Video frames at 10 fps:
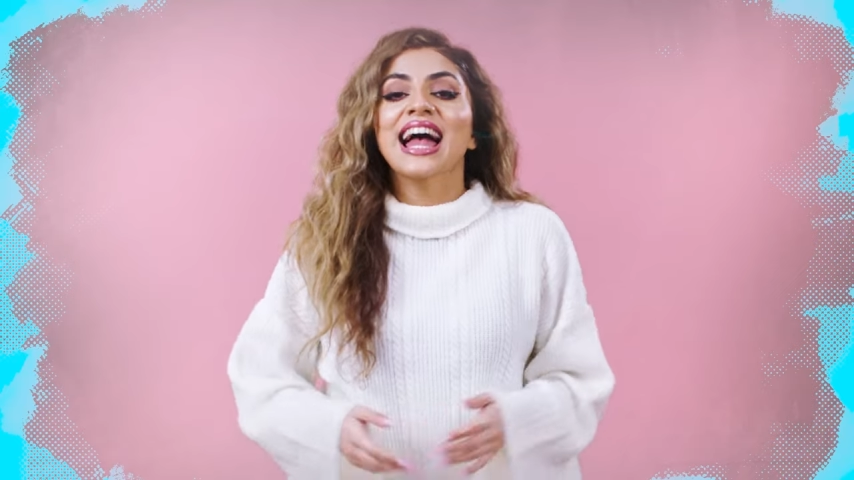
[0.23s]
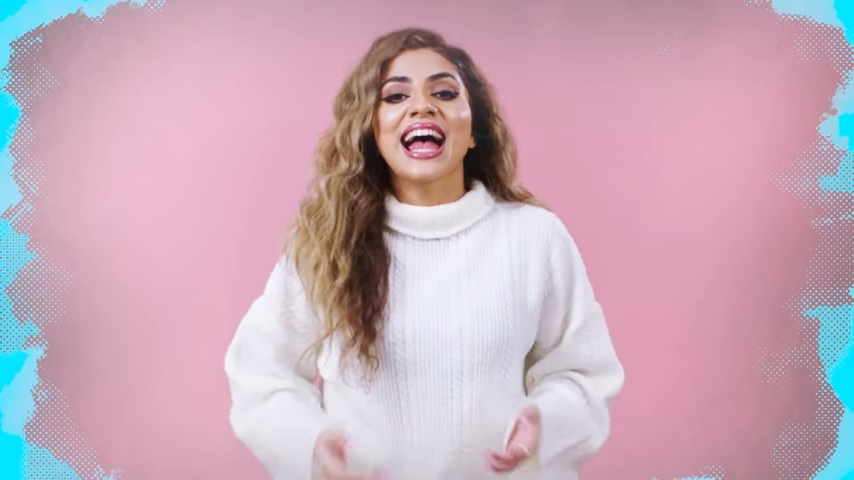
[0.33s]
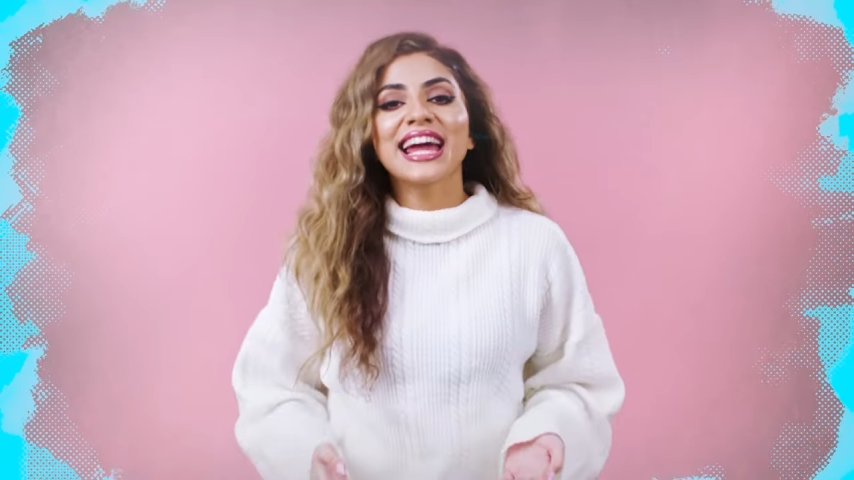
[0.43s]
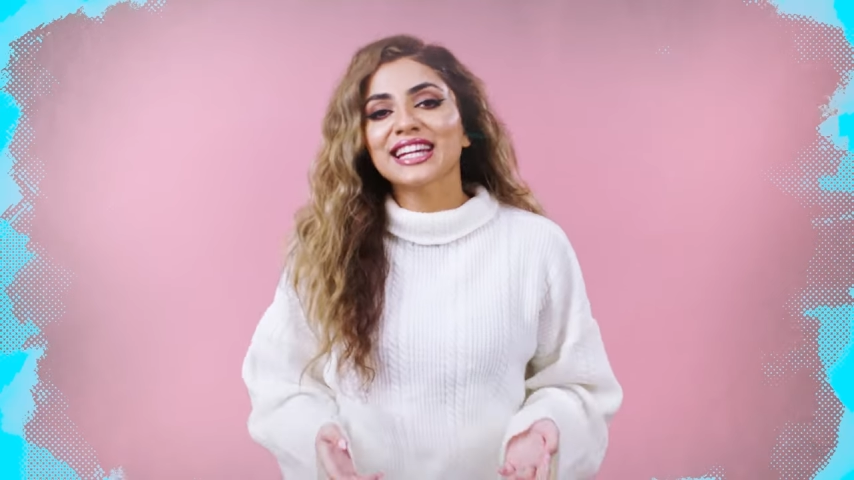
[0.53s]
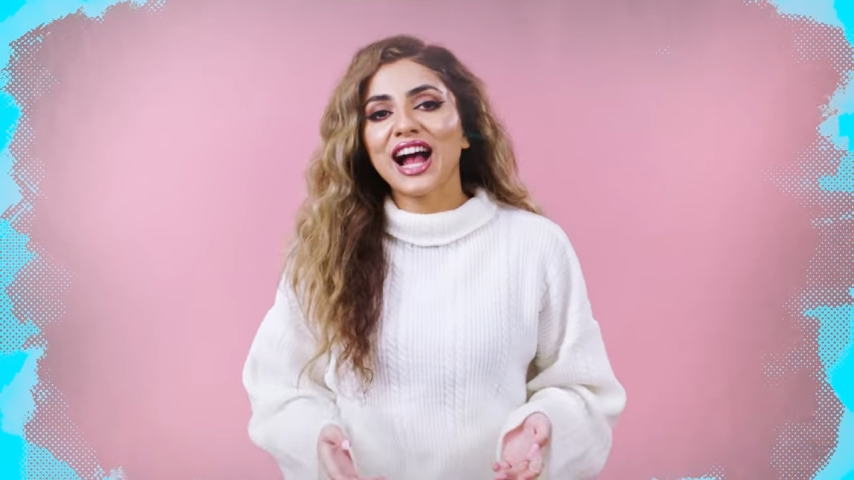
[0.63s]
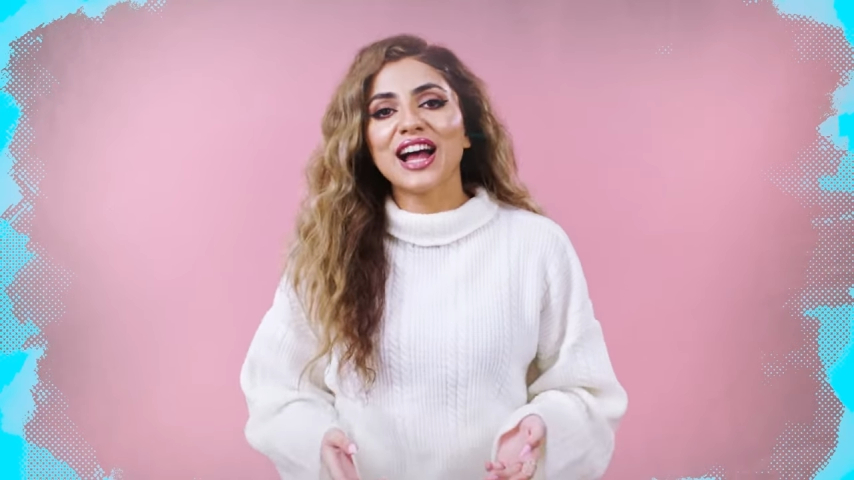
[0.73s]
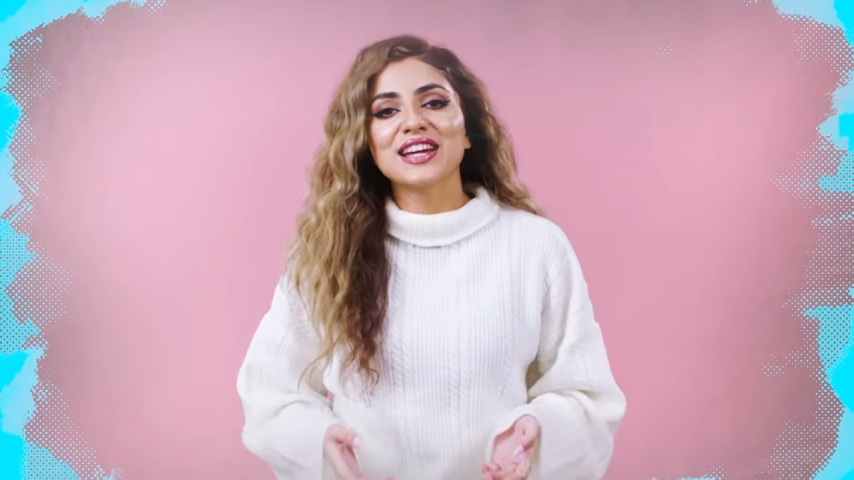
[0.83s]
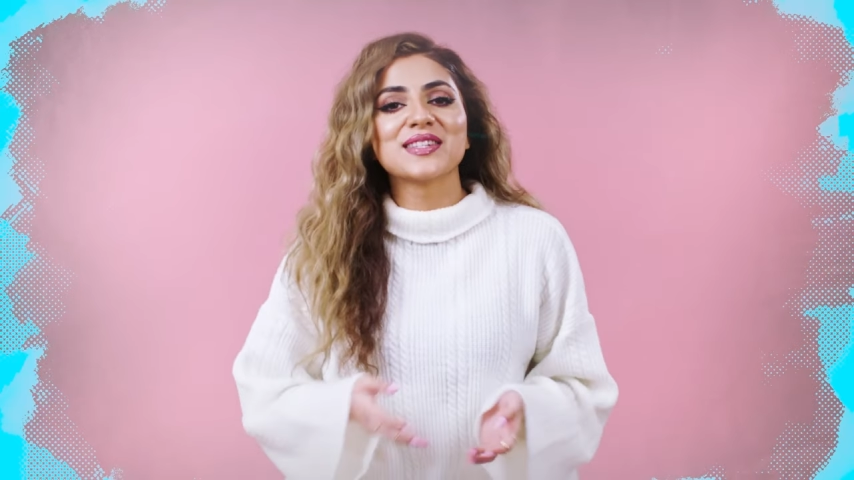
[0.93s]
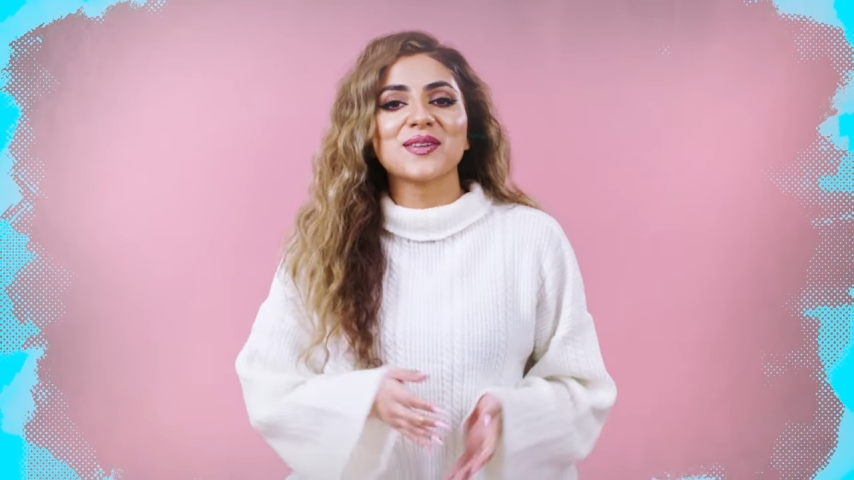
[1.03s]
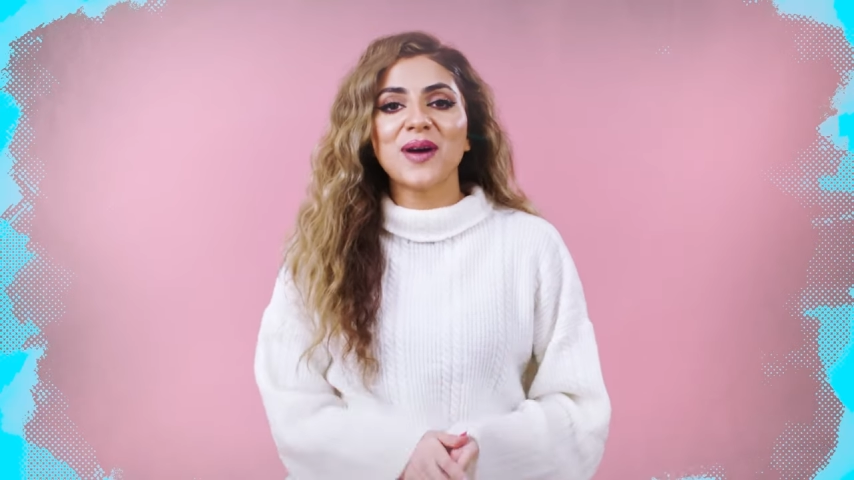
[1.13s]
Hey
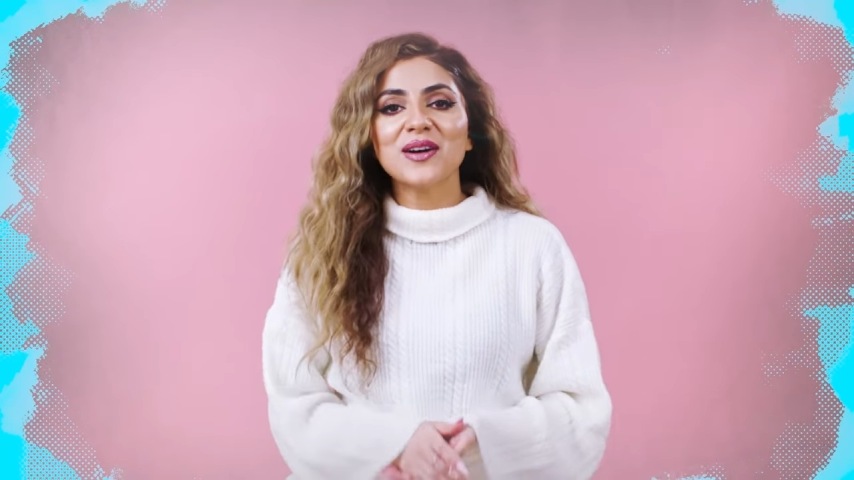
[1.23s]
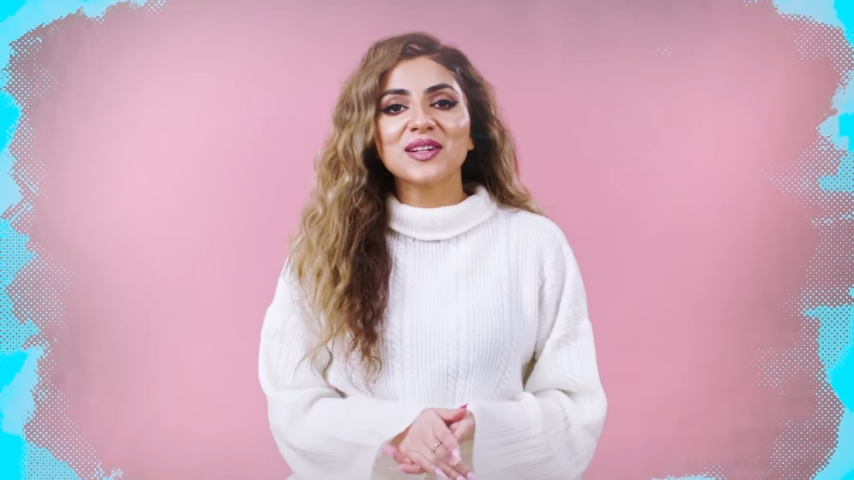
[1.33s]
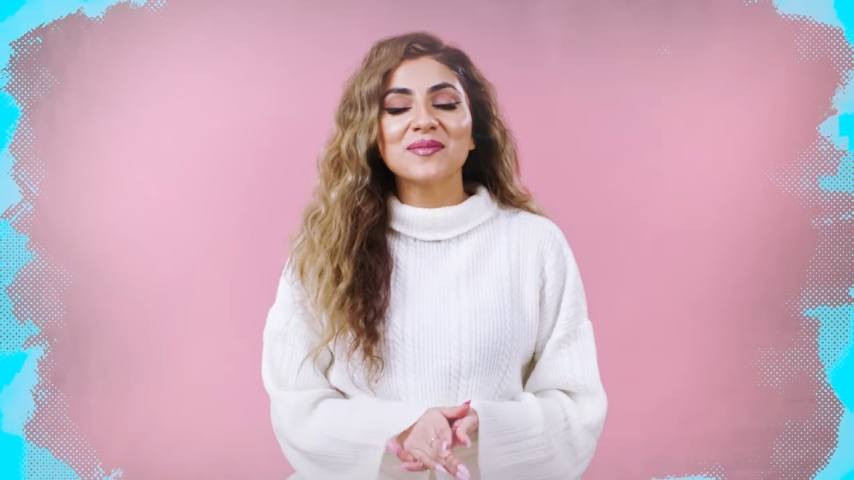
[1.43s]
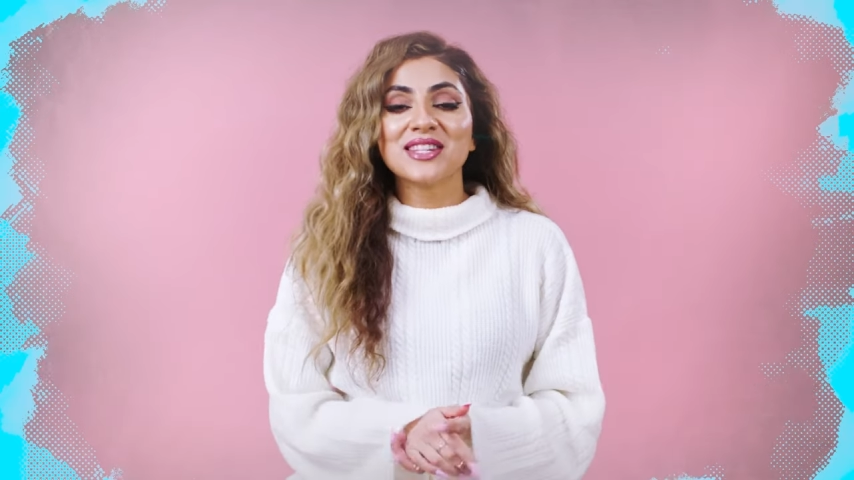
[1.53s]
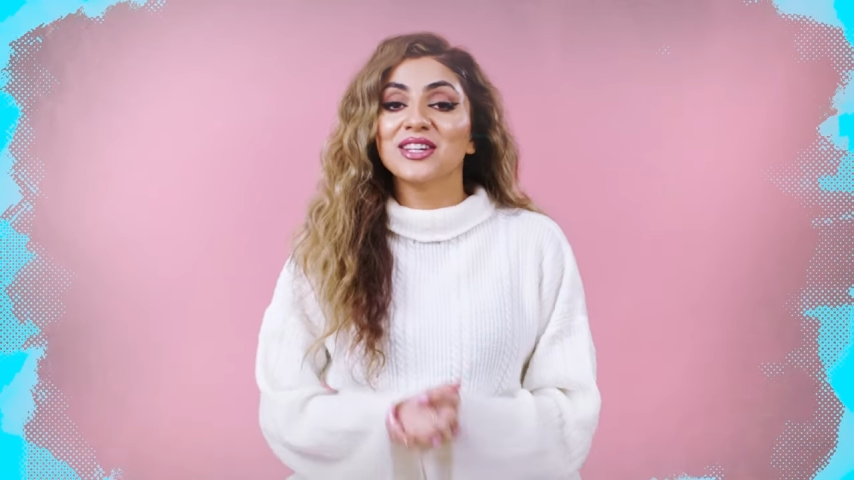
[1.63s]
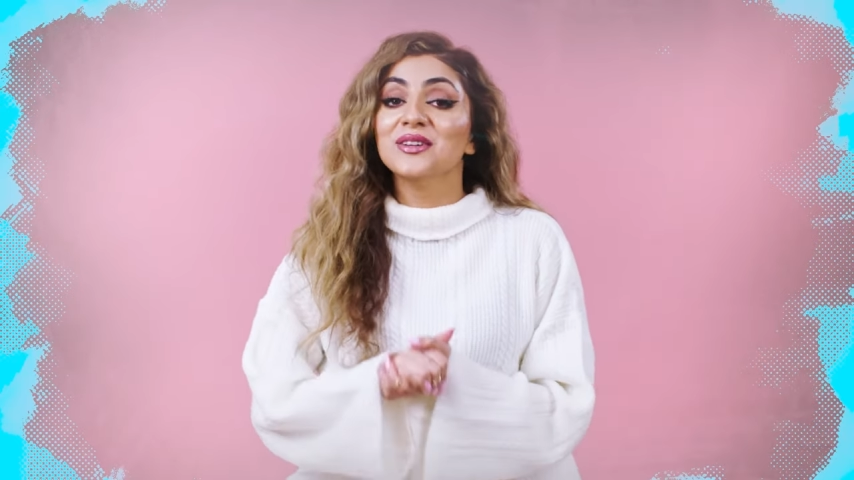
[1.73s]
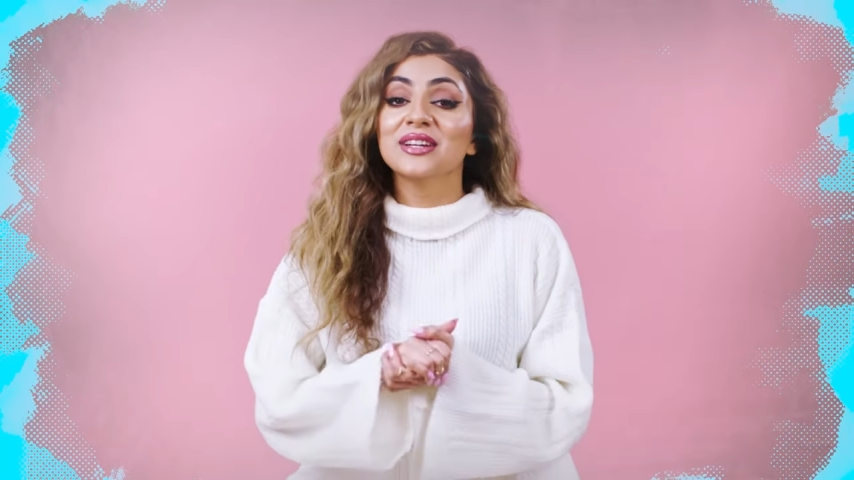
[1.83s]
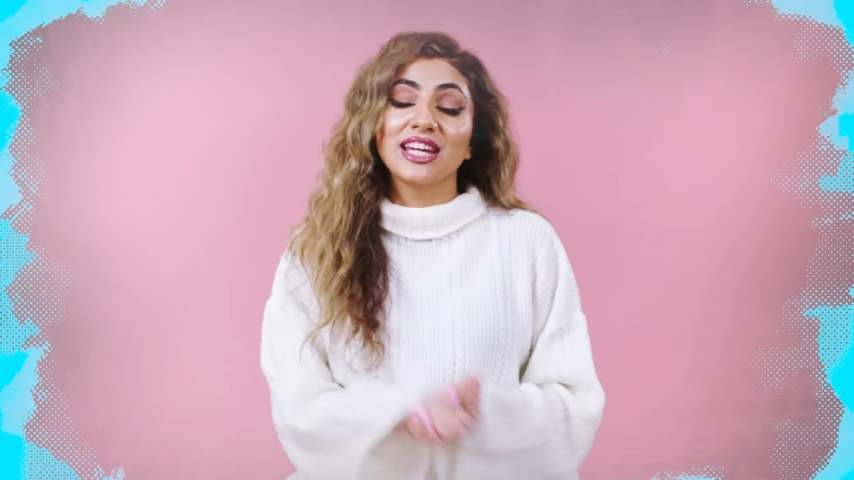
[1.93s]
guys, welcome to